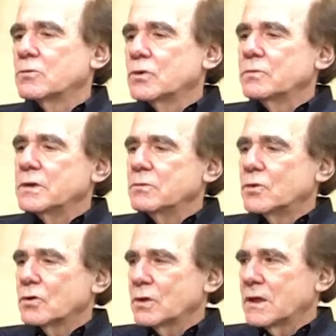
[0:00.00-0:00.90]
will be more
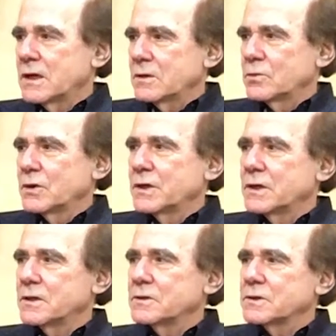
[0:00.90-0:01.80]
reliable than
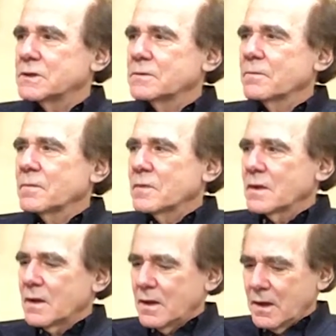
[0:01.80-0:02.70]
others.
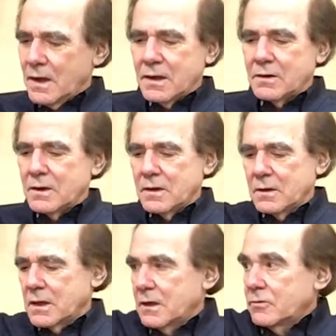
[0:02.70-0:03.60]
And in the
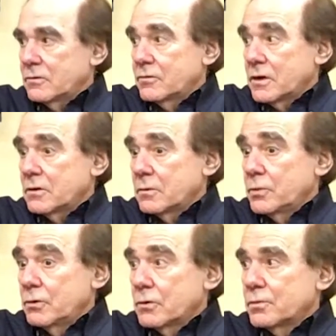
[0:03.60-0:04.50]
case of, say,
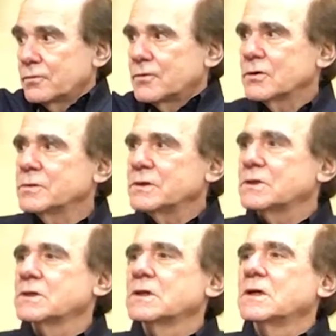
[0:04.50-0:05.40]
computer performance,
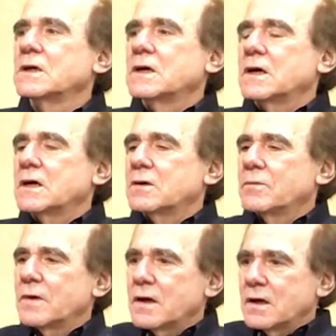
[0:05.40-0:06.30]

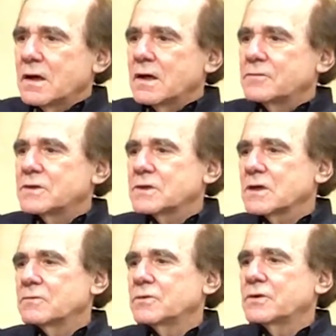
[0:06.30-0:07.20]
I've
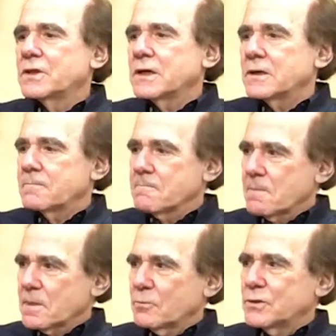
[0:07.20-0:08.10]
discovered that
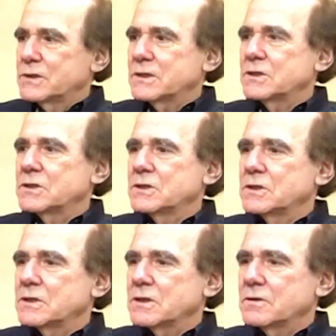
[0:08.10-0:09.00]
predictions
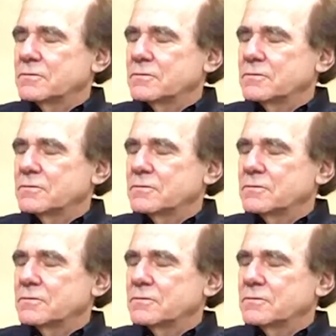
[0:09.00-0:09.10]
of